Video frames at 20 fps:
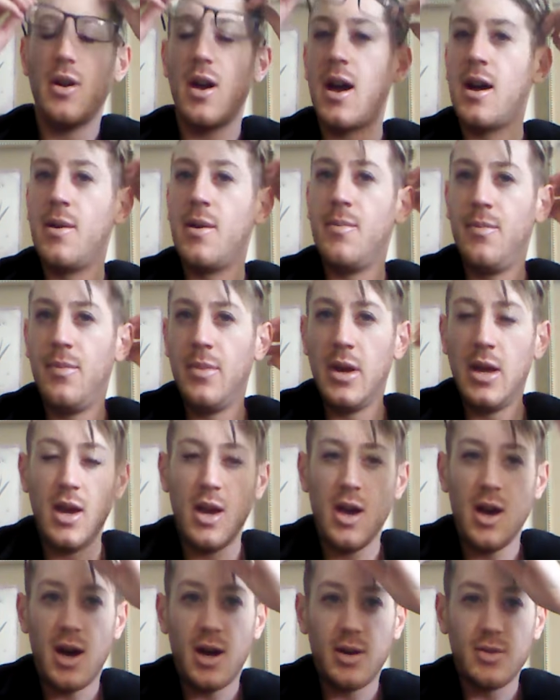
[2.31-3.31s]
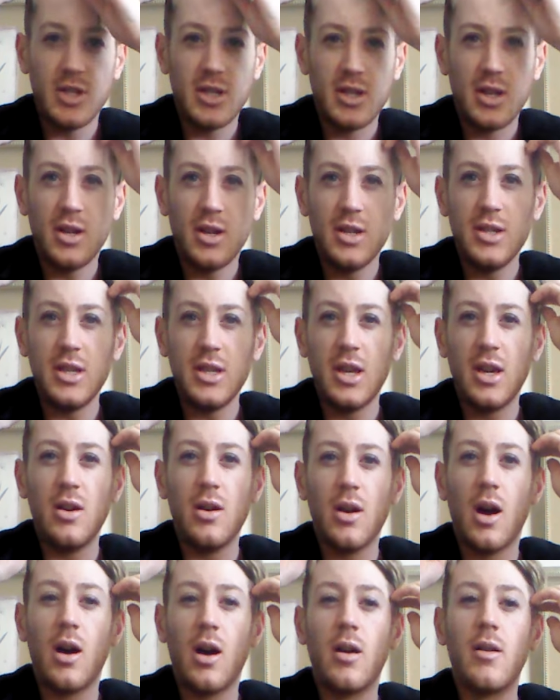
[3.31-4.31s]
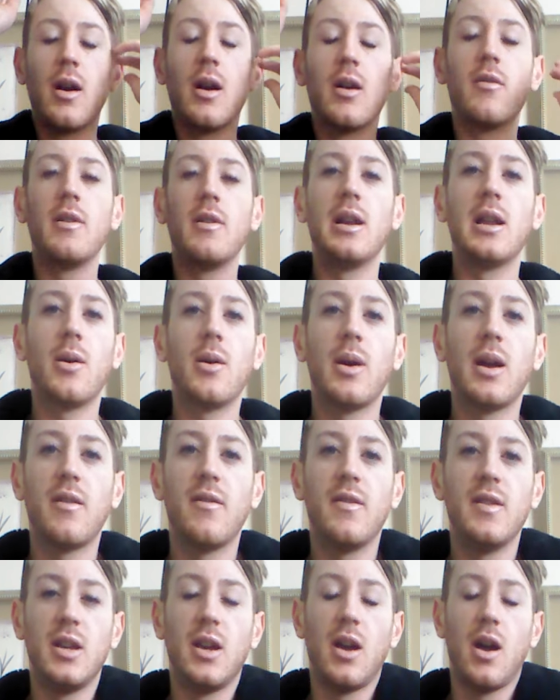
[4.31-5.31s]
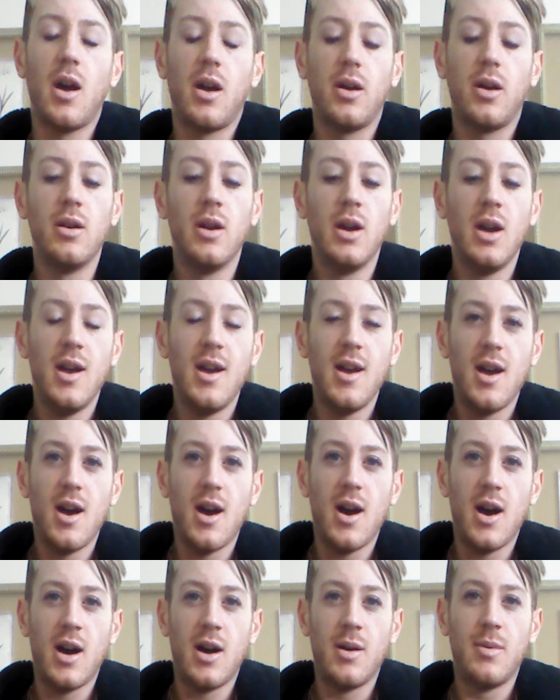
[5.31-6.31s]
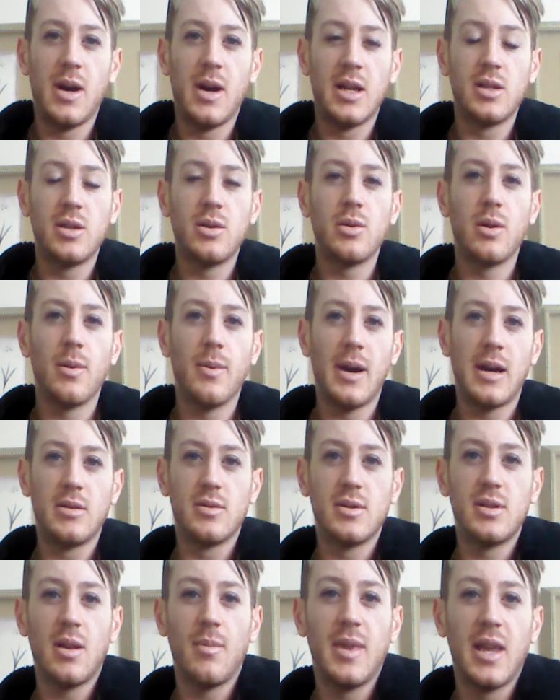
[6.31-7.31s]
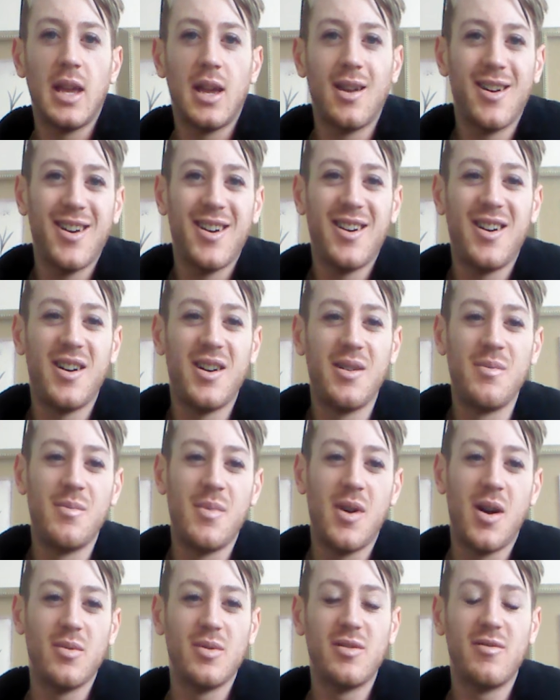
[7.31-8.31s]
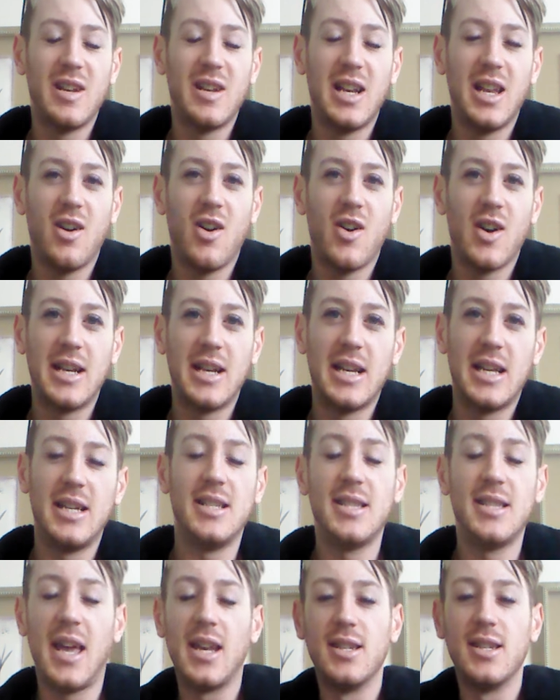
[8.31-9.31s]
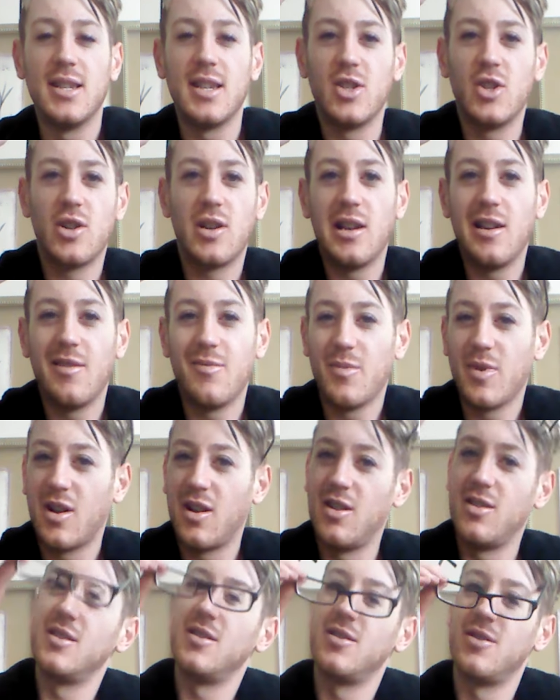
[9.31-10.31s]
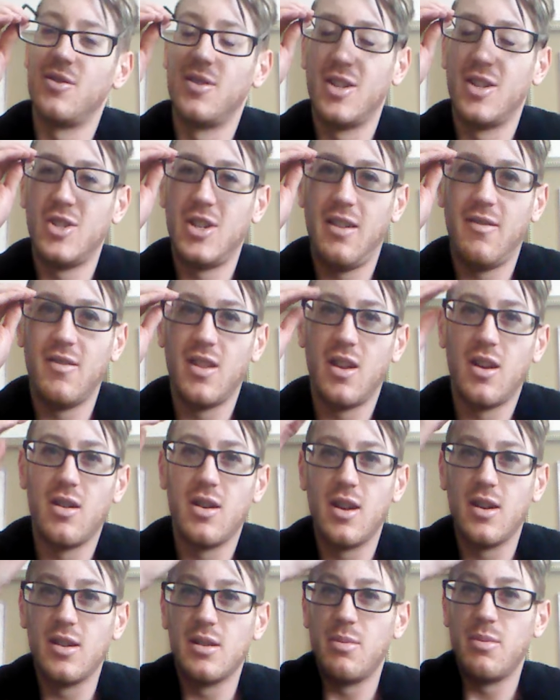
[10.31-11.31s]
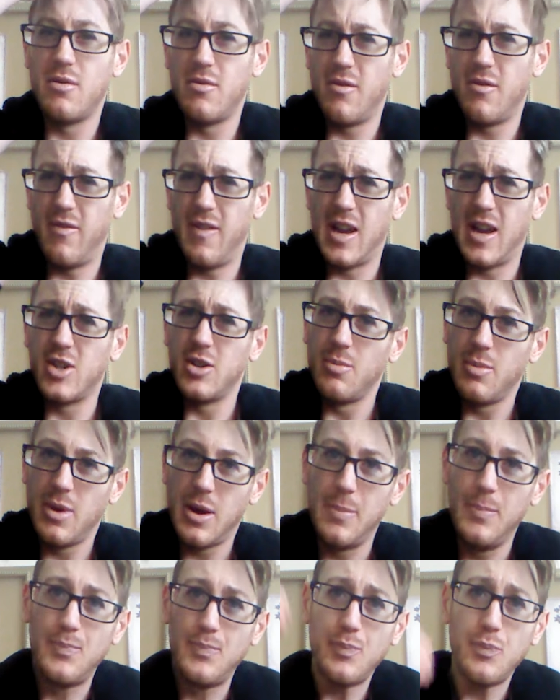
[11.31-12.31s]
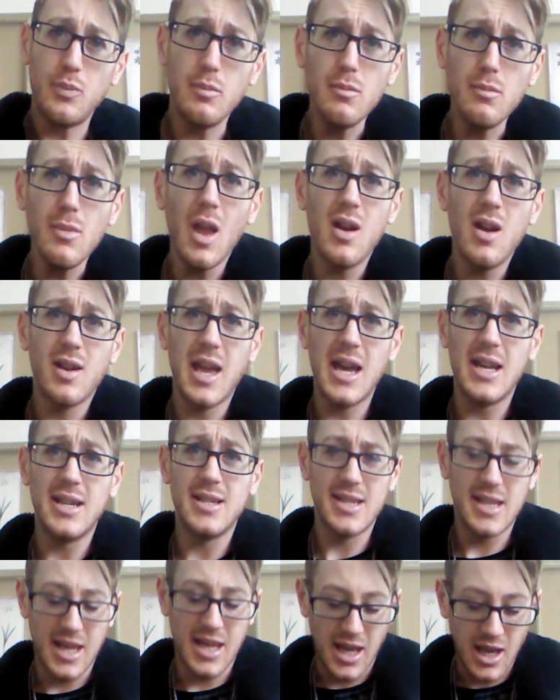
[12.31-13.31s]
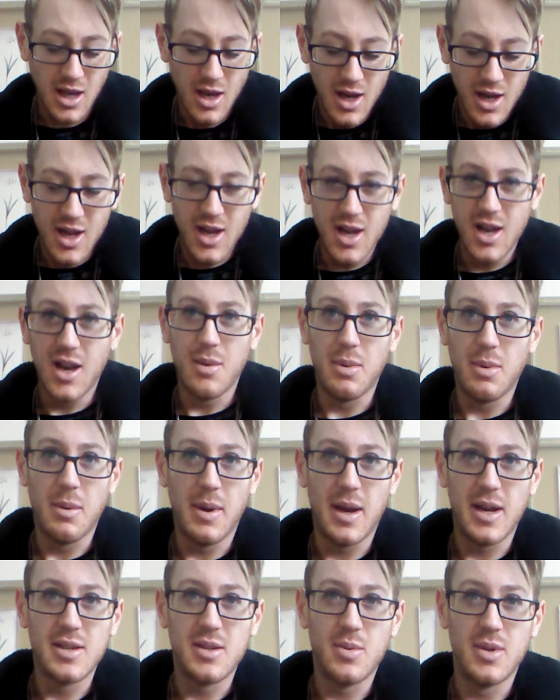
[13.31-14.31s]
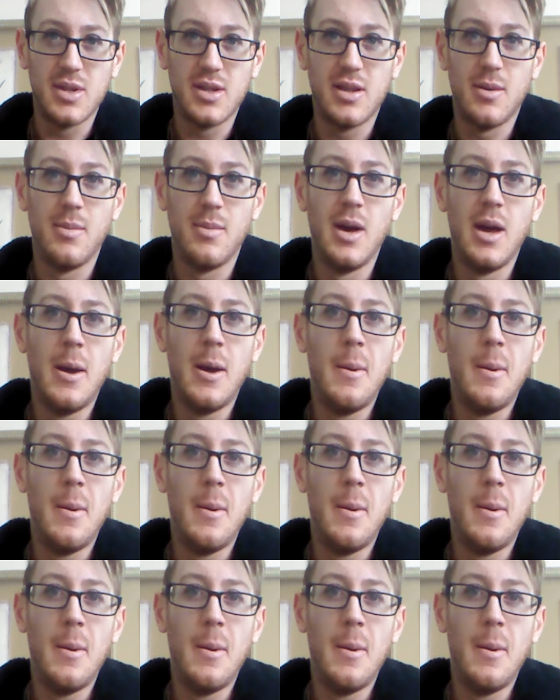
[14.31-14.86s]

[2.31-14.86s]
I'm just going to do a really quick video and talk about something I was really kindly sent. I'm going to leave my glasses on actually, but then I know it's a bit of a reflection, but I can see a bit better with them.